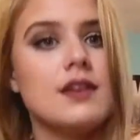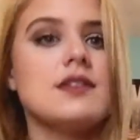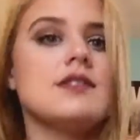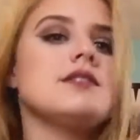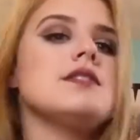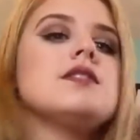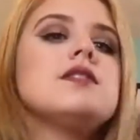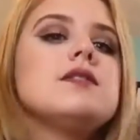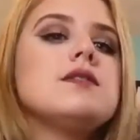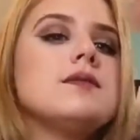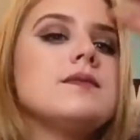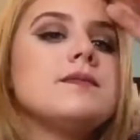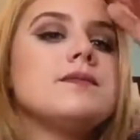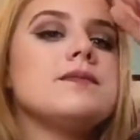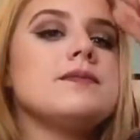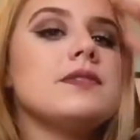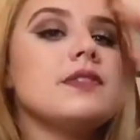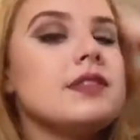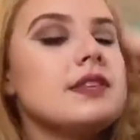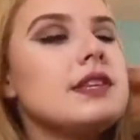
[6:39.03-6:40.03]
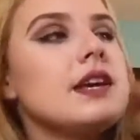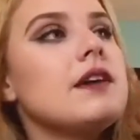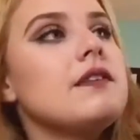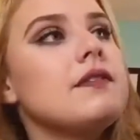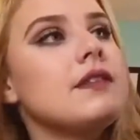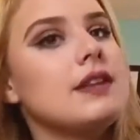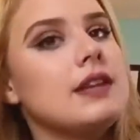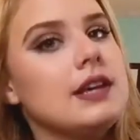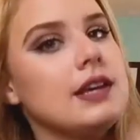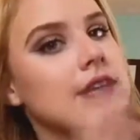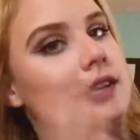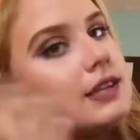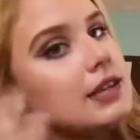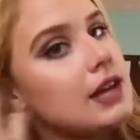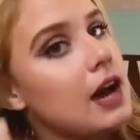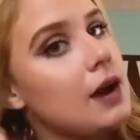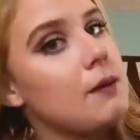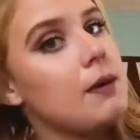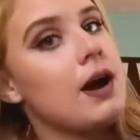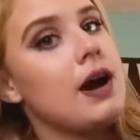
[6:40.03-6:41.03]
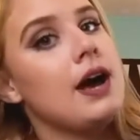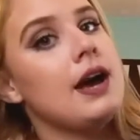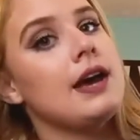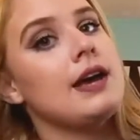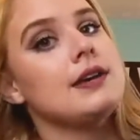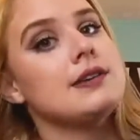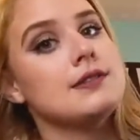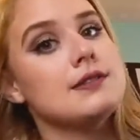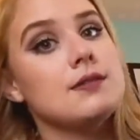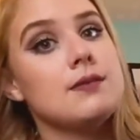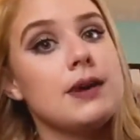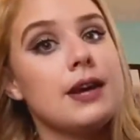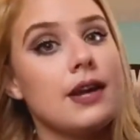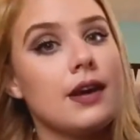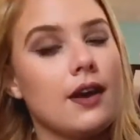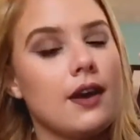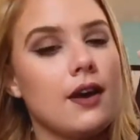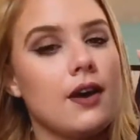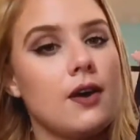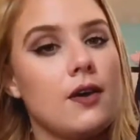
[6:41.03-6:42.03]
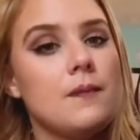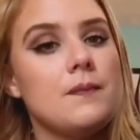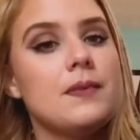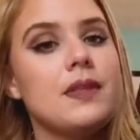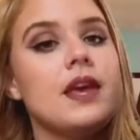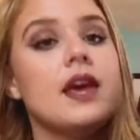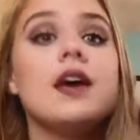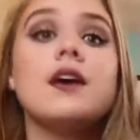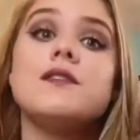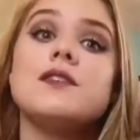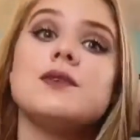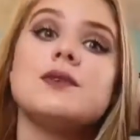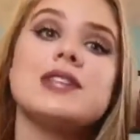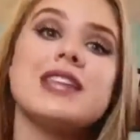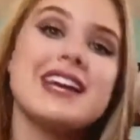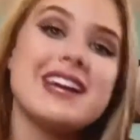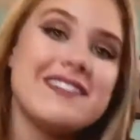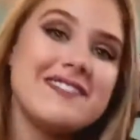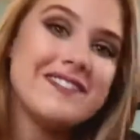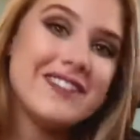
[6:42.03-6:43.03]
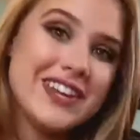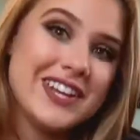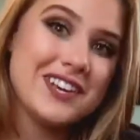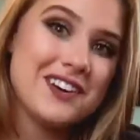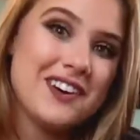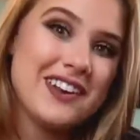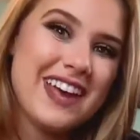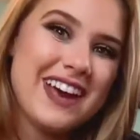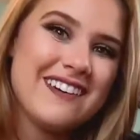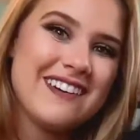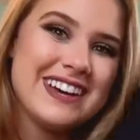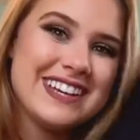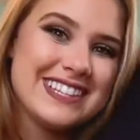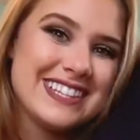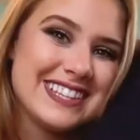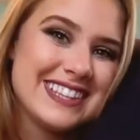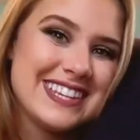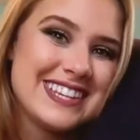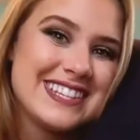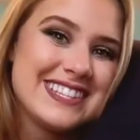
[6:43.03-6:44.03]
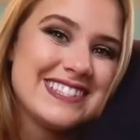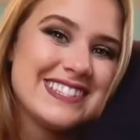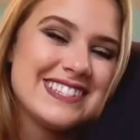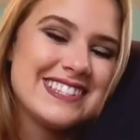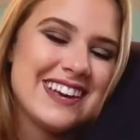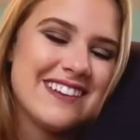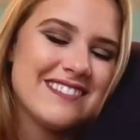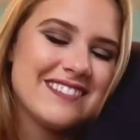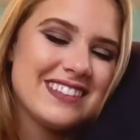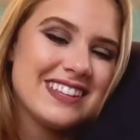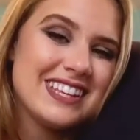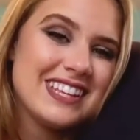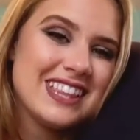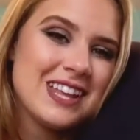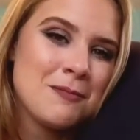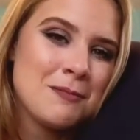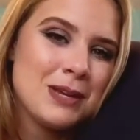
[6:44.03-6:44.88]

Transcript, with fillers: So definitely D I Y is the way to go. If you would like a video on how I did this, definitely let